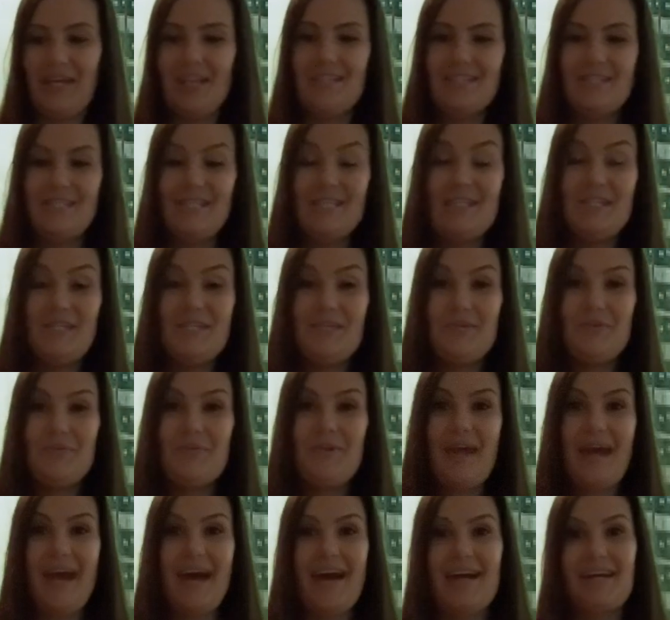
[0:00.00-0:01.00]
Did you
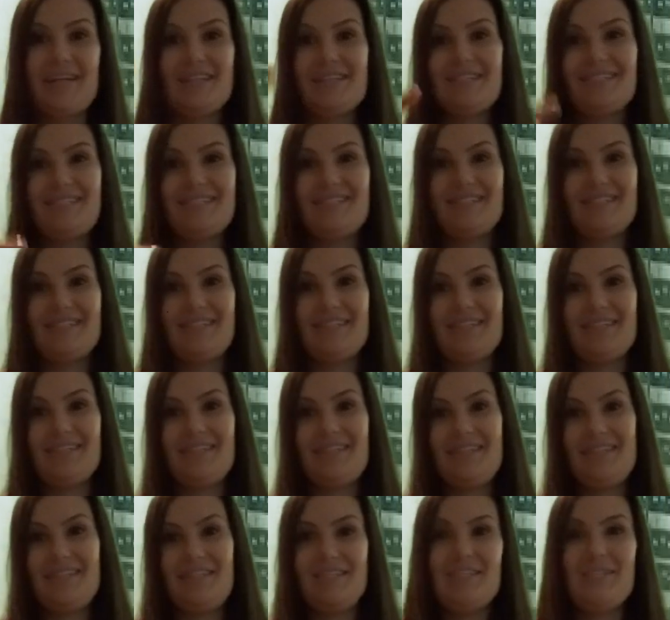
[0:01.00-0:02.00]
guess
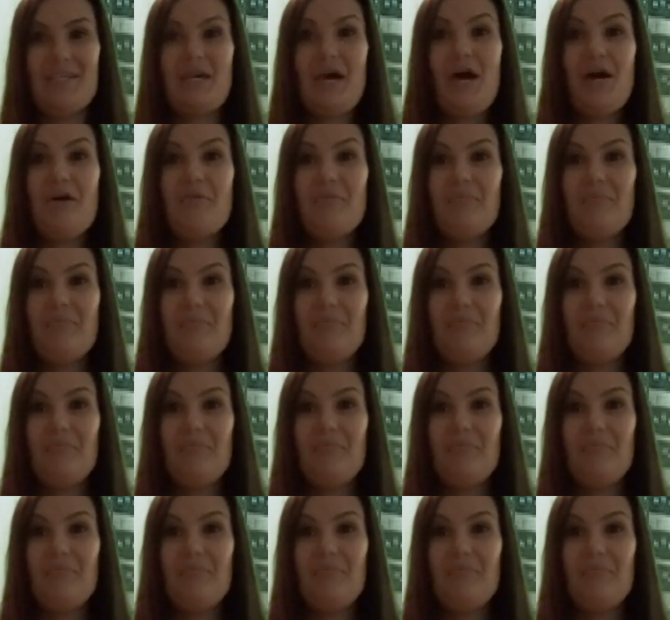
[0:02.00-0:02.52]
this cup?